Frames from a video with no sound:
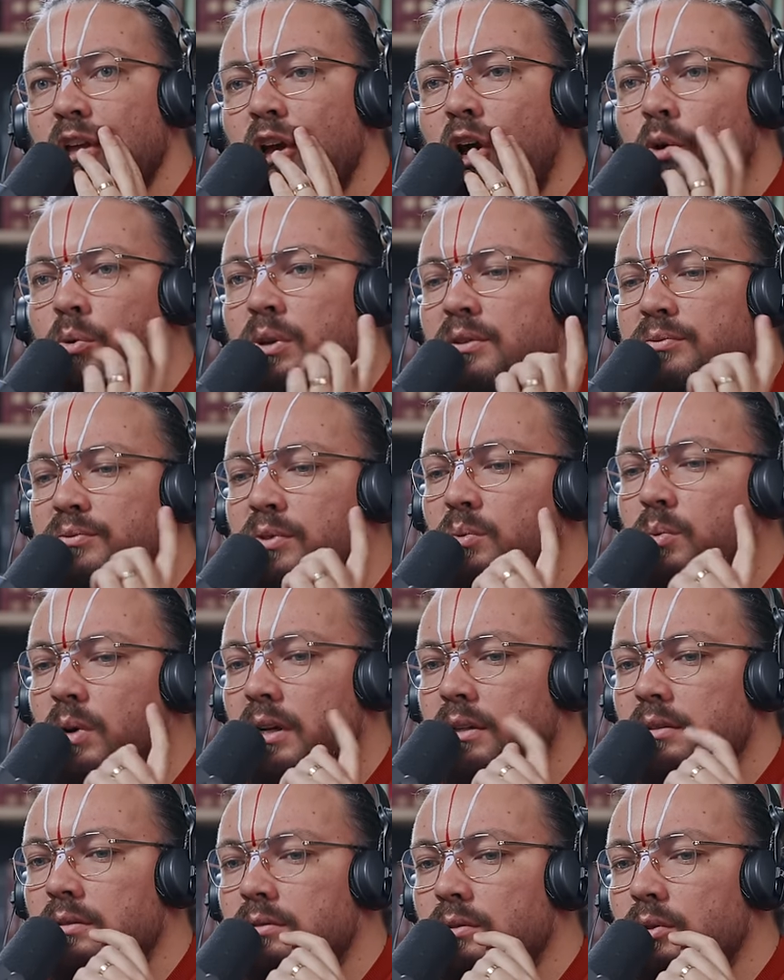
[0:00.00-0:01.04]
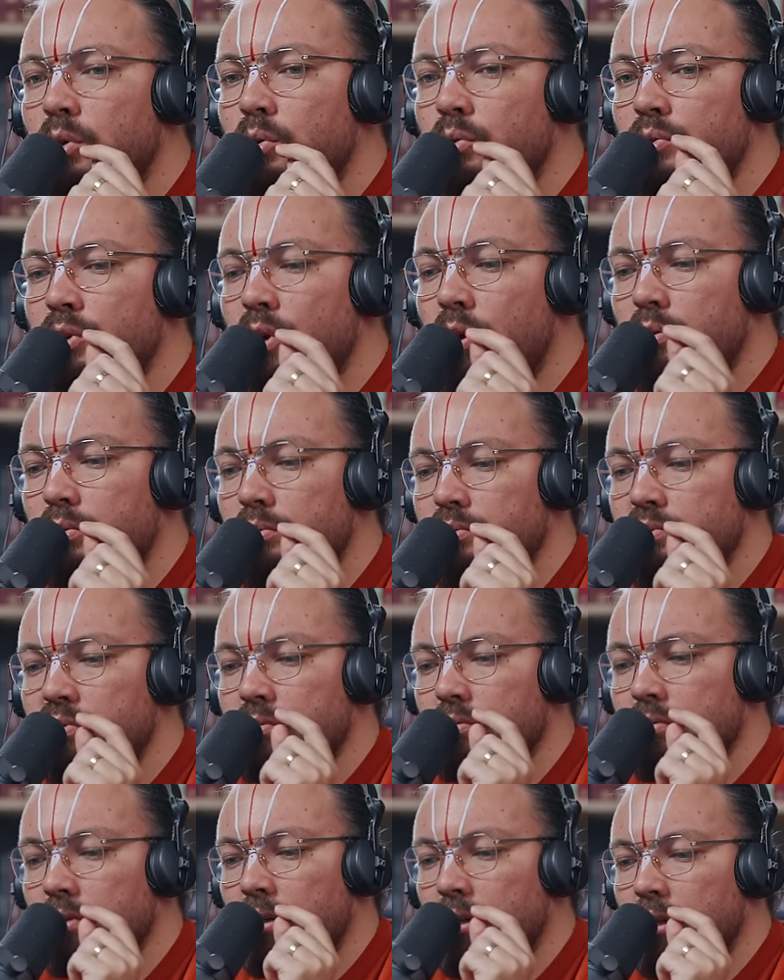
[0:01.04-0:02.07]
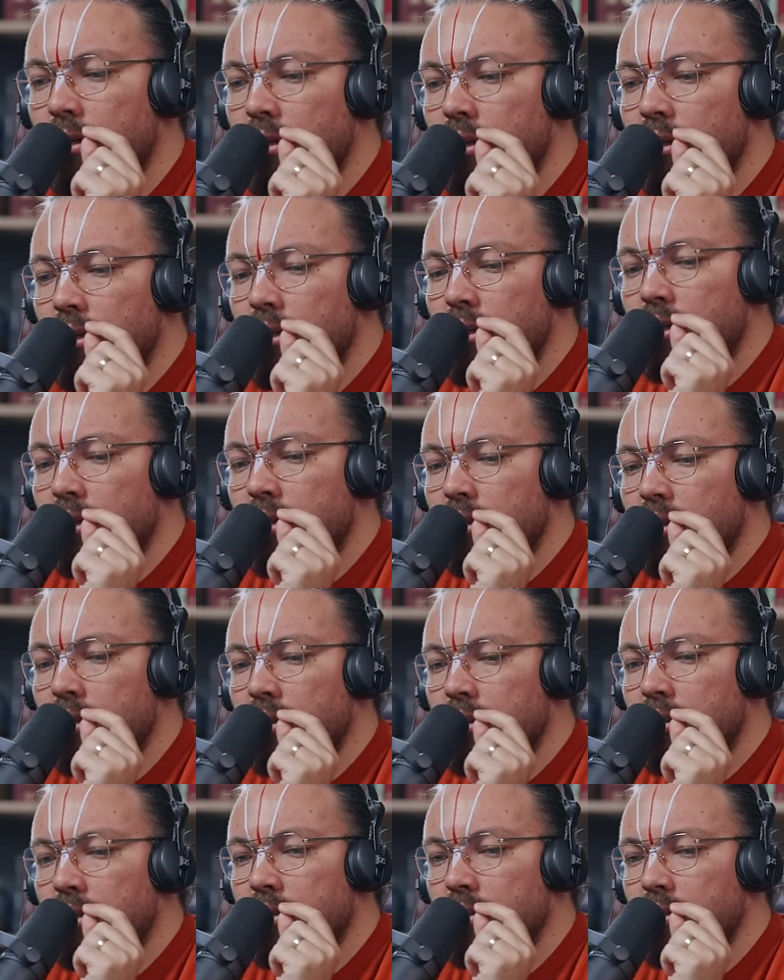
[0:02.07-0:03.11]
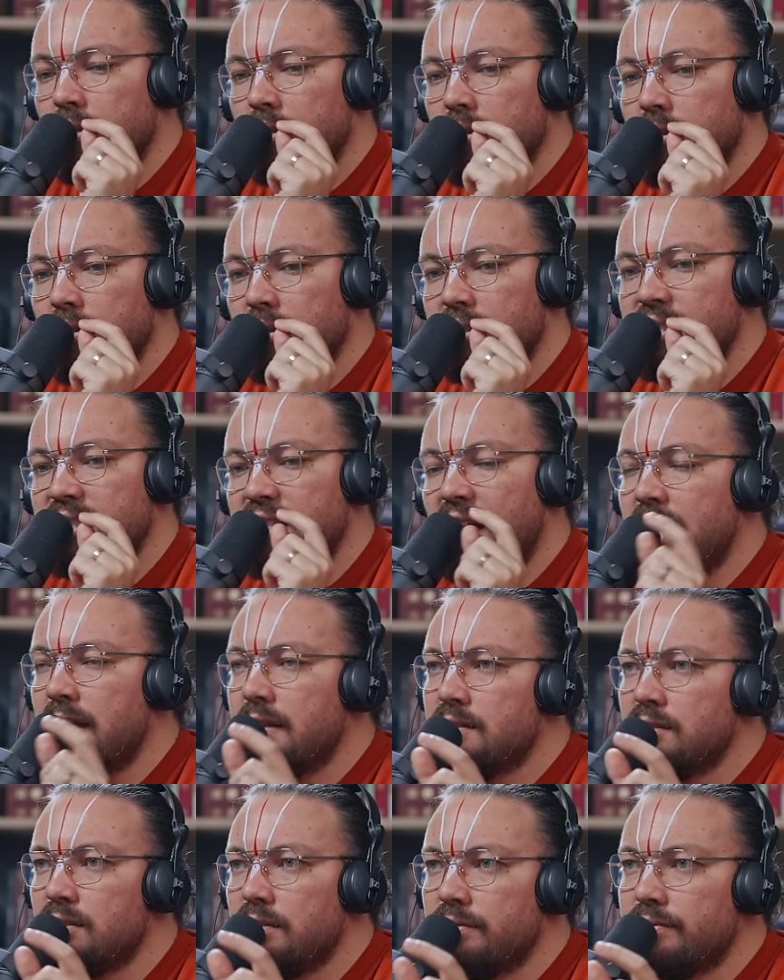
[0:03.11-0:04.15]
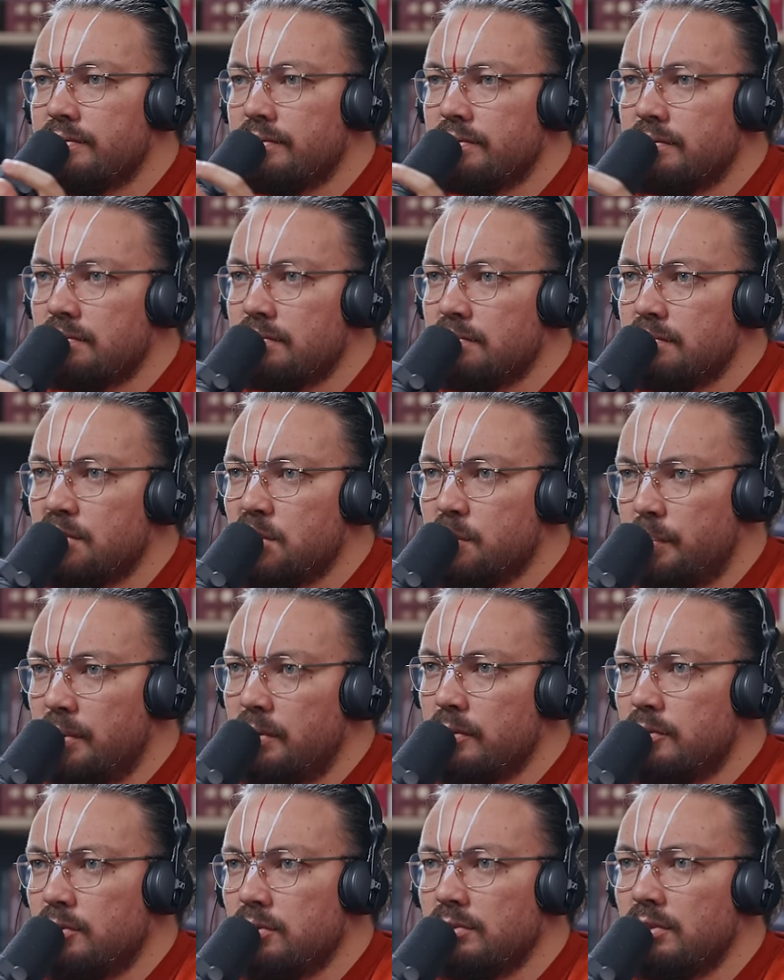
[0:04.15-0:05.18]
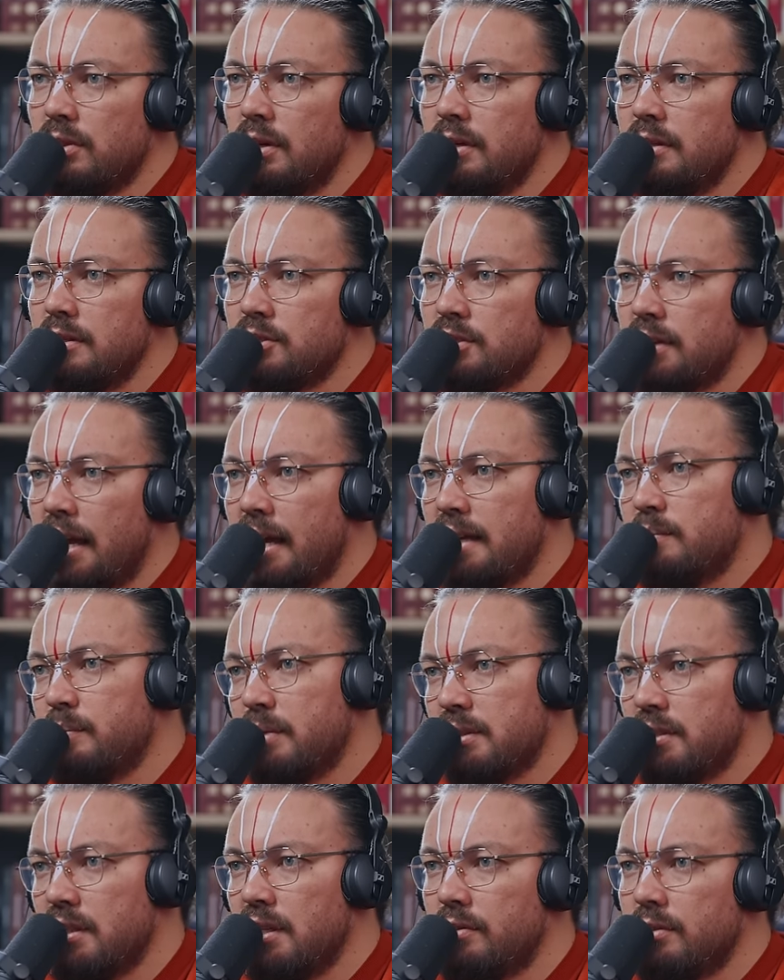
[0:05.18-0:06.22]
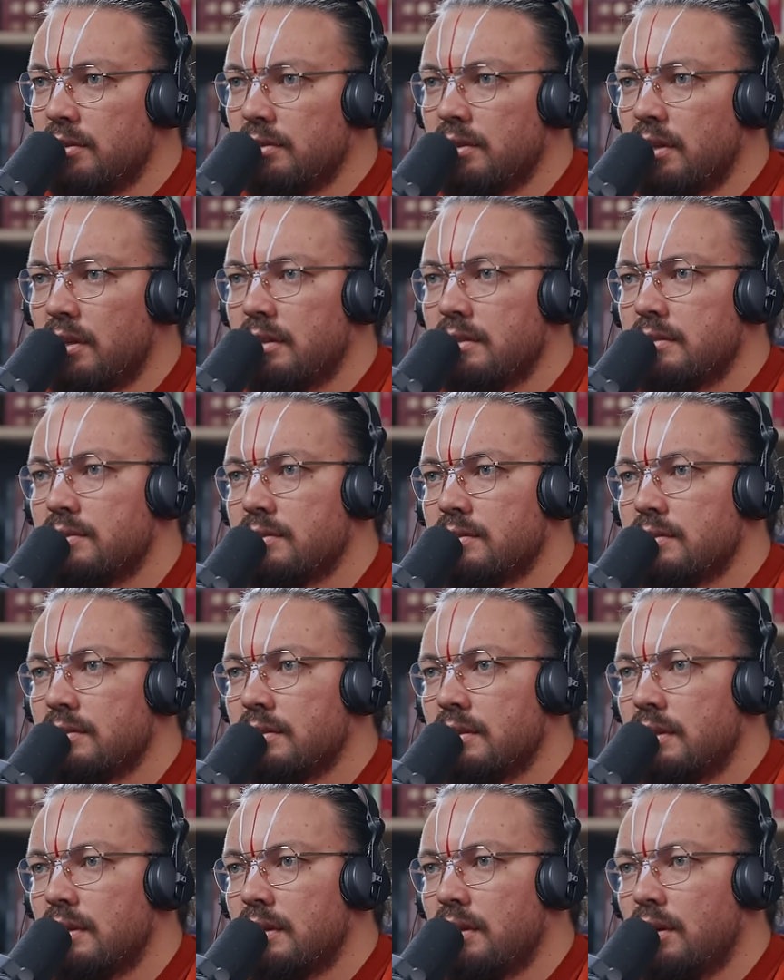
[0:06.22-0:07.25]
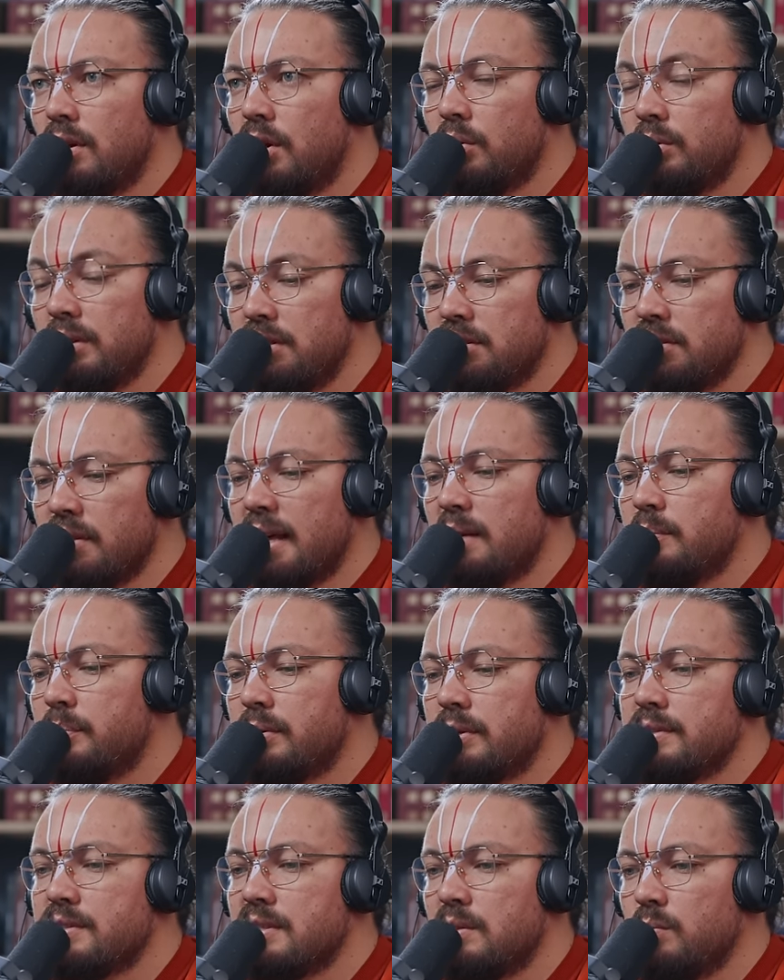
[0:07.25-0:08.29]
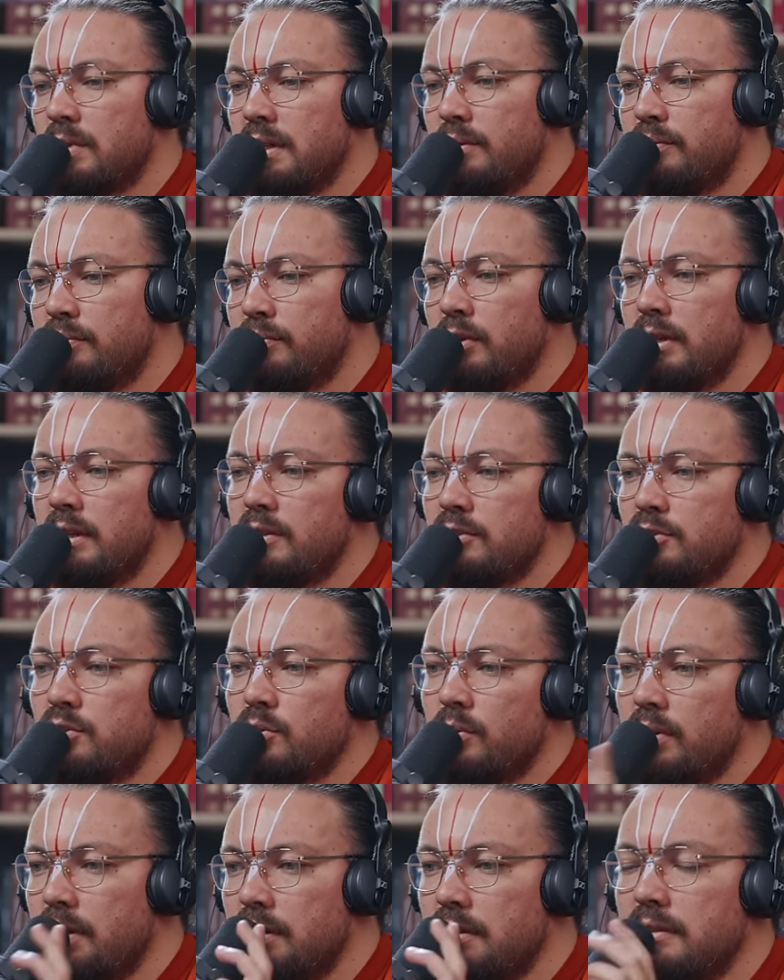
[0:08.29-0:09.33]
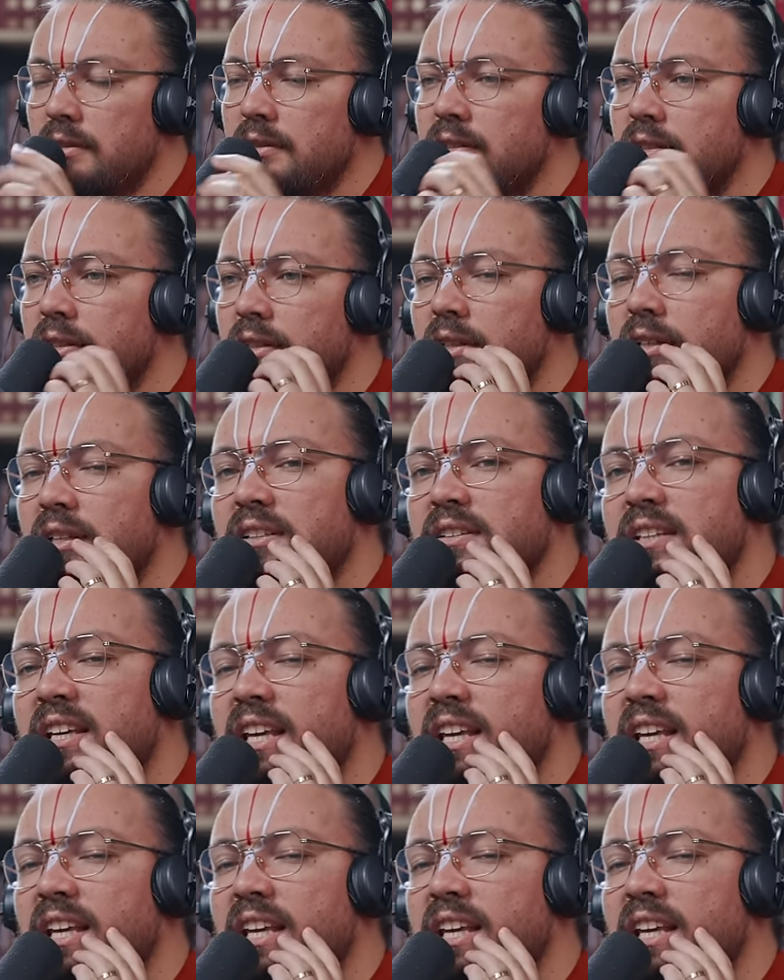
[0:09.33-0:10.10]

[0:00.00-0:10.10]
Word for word: only for one who knows the, the science of spiritual knowledge and material knowledge, only to that person will he fully enjoy the